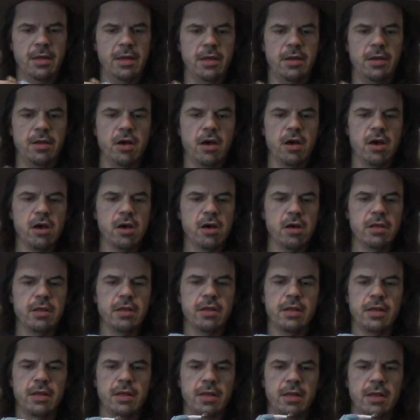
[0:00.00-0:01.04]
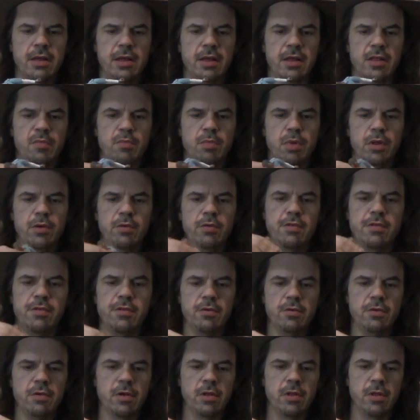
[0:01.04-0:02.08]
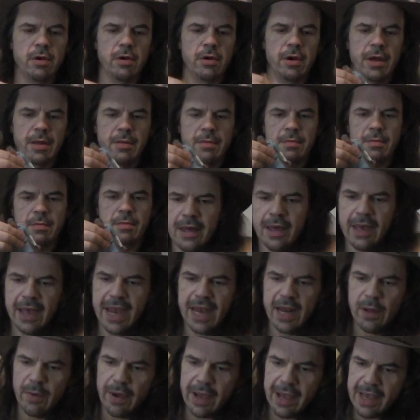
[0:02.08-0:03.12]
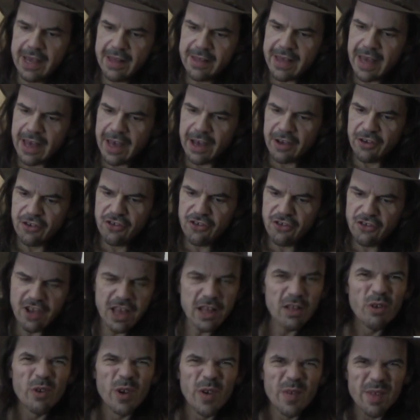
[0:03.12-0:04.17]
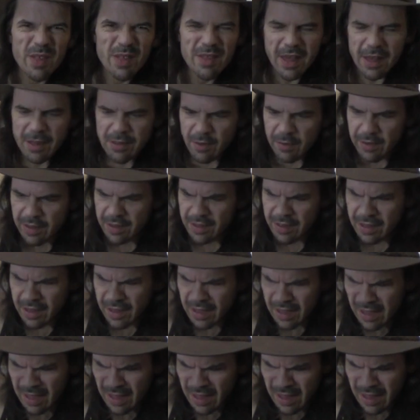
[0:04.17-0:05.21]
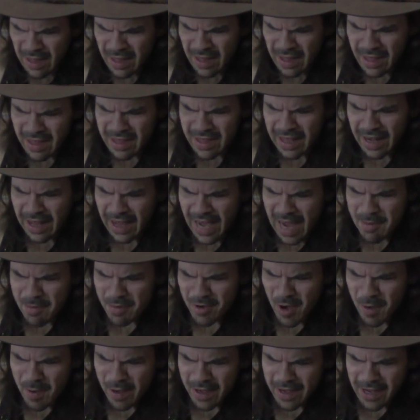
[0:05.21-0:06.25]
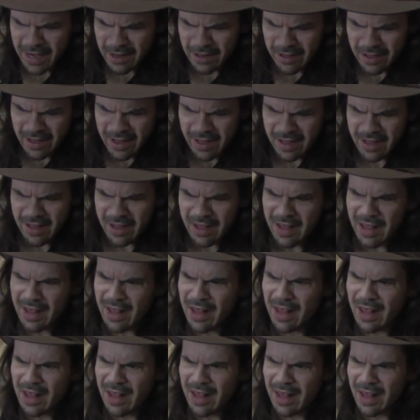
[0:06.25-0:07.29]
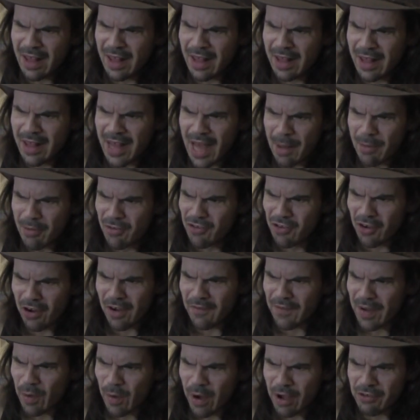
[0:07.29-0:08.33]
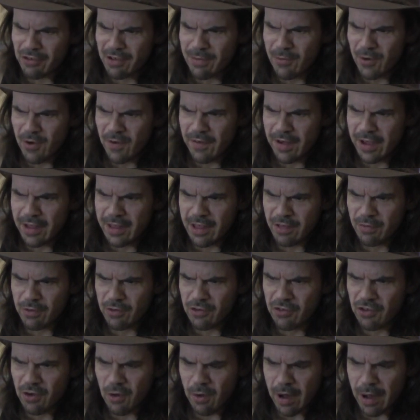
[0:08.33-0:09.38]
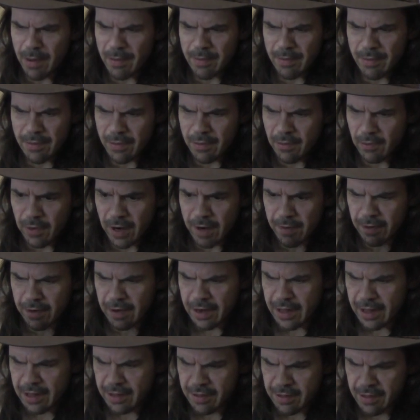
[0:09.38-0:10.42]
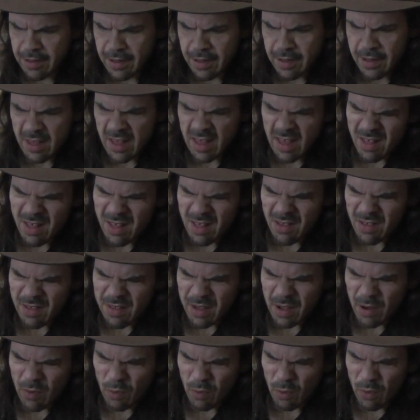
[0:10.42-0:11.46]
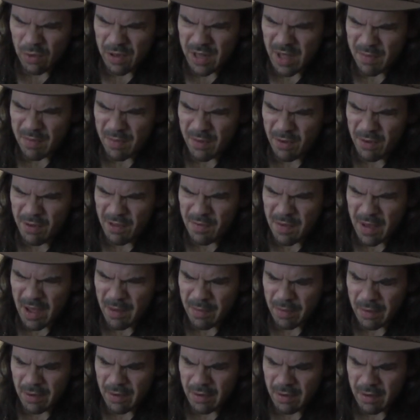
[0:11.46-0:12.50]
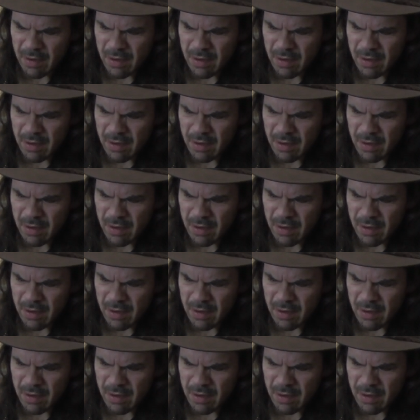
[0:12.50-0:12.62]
In all his blue suit glory. Anyway, he's got a shitload of accessories. He's got a hypodermic needle. I'm sure if I watched the movie, this would show up, whatever it is. It's like a rolled up newspaper.